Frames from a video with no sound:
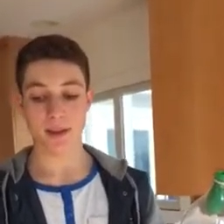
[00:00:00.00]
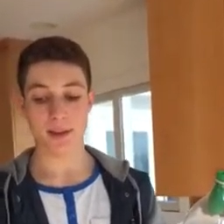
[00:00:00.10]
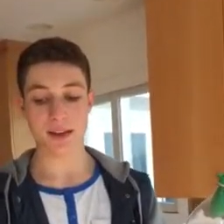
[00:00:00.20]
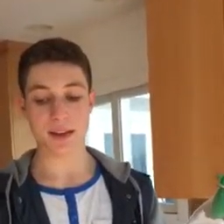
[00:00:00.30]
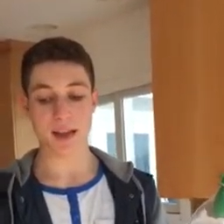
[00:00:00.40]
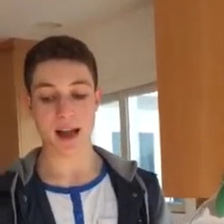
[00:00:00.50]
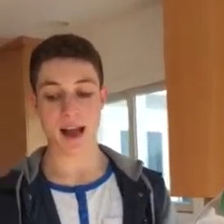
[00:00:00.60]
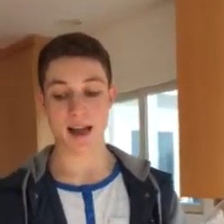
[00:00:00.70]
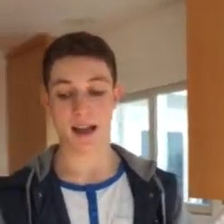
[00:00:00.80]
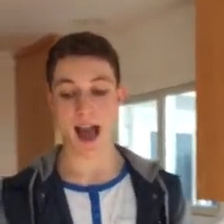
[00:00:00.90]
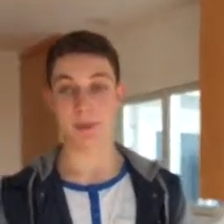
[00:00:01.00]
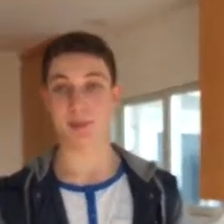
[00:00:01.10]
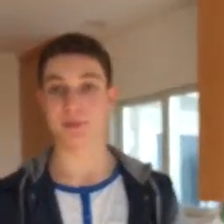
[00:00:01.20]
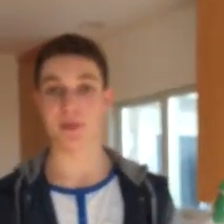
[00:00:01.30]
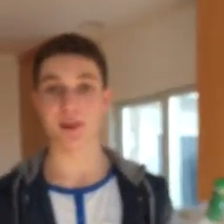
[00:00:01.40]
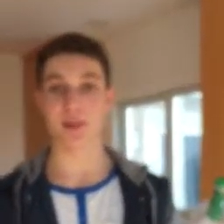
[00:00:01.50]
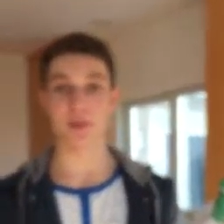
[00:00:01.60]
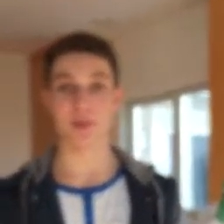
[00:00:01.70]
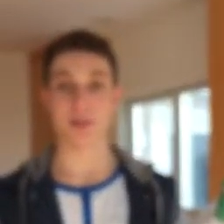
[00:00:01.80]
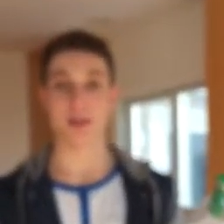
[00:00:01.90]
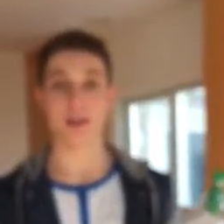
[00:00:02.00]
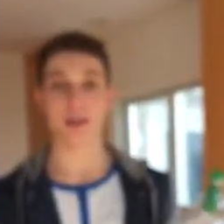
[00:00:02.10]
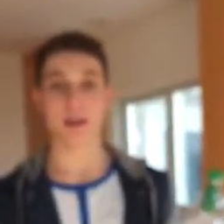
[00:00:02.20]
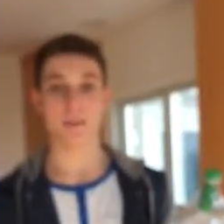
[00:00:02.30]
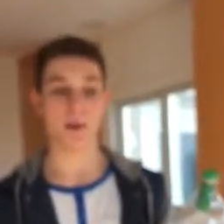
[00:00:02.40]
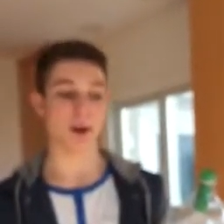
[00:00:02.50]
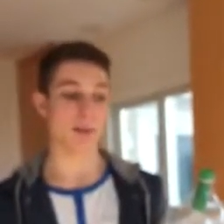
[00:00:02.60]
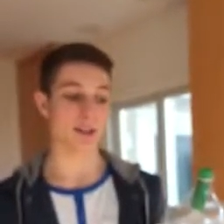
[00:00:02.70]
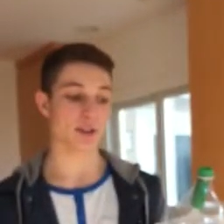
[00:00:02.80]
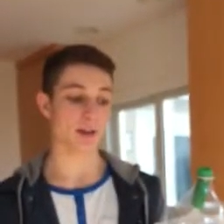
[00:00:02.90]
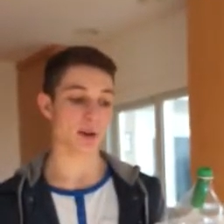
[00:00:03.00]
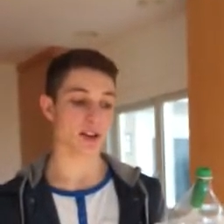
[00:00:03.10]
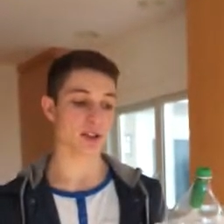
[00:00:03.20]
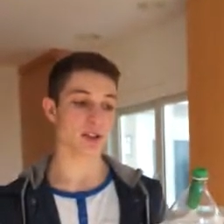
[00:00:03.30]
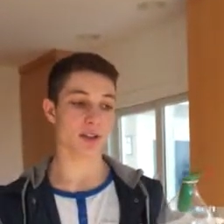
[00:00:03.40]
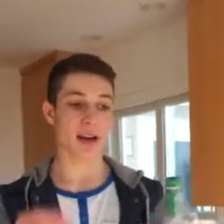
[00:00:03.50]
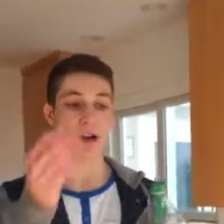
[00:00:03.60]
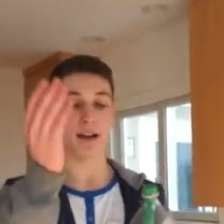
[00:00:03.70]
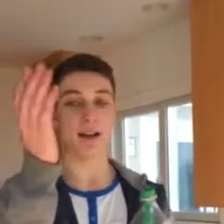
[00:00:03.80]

the atmospheric or the barometric pressure,